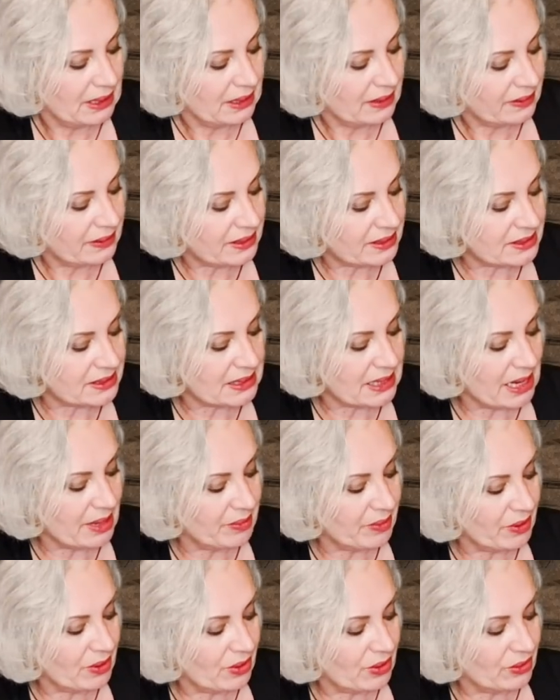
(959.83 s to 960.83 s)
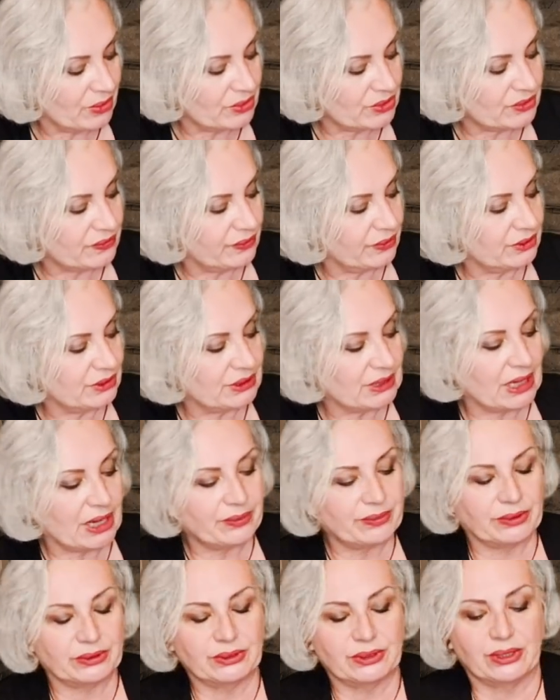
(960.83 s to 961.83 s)
The same goes for
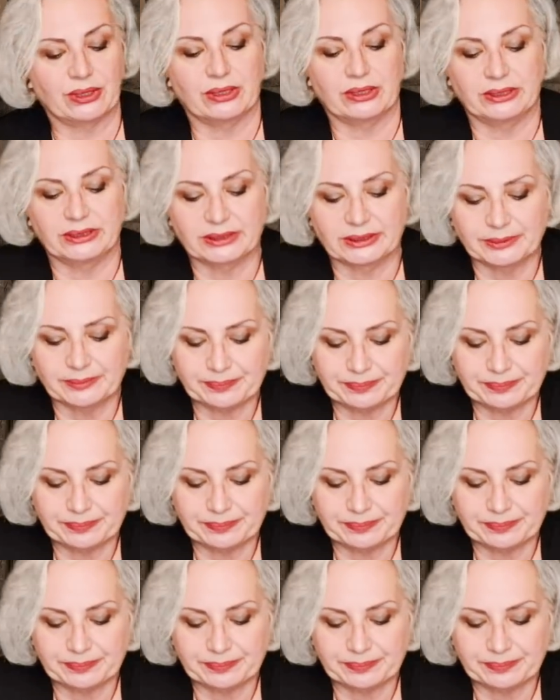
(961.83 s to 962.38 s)
tarot cards.